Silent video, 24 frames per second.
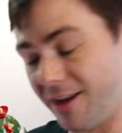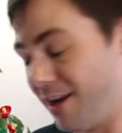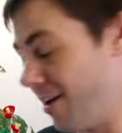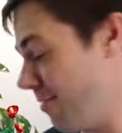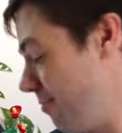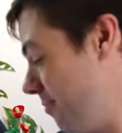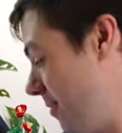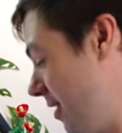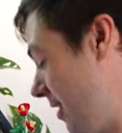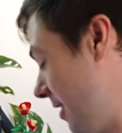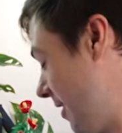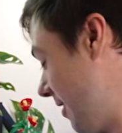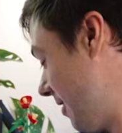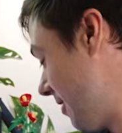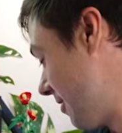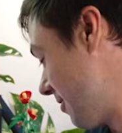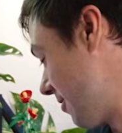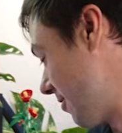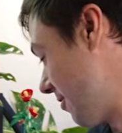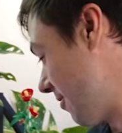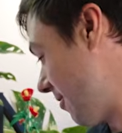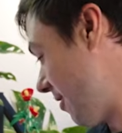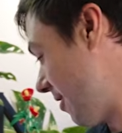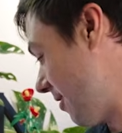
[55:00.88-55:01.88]
up,
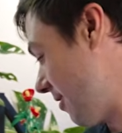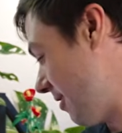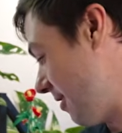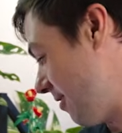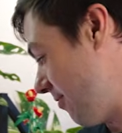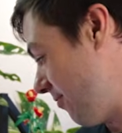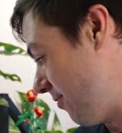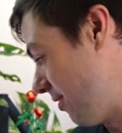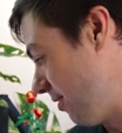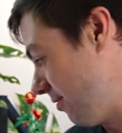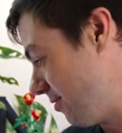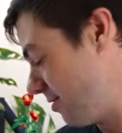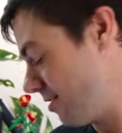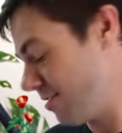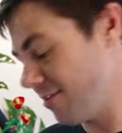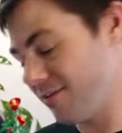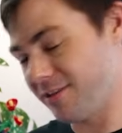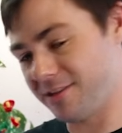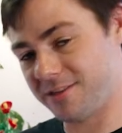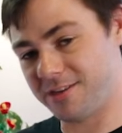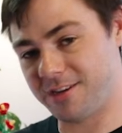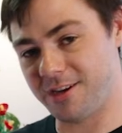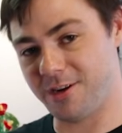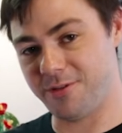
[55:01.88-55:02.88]
turn on the filter
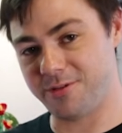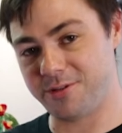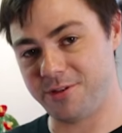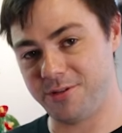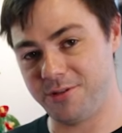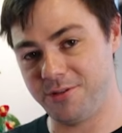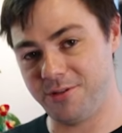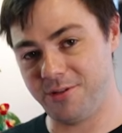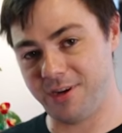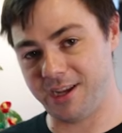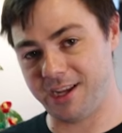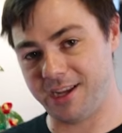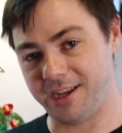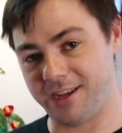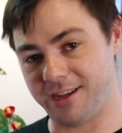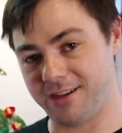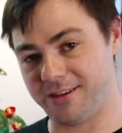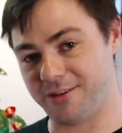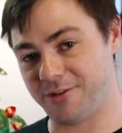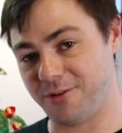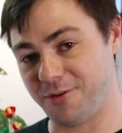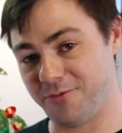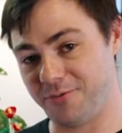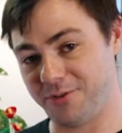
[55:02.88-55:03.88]
and the CO2,
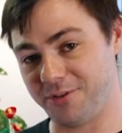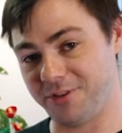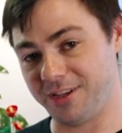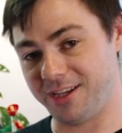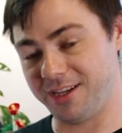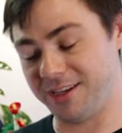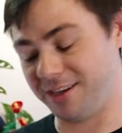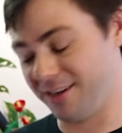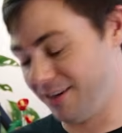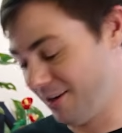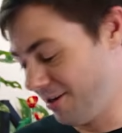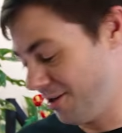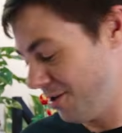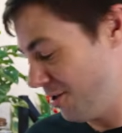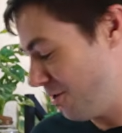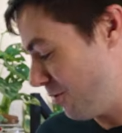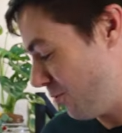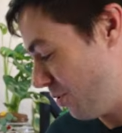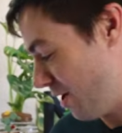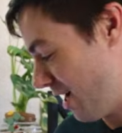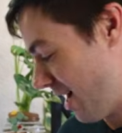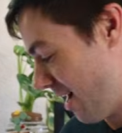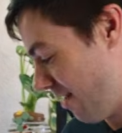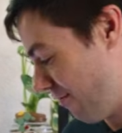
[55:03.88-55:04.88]
and hopefully
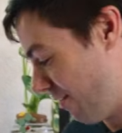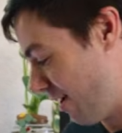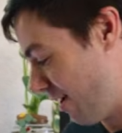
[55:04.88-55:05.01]
we have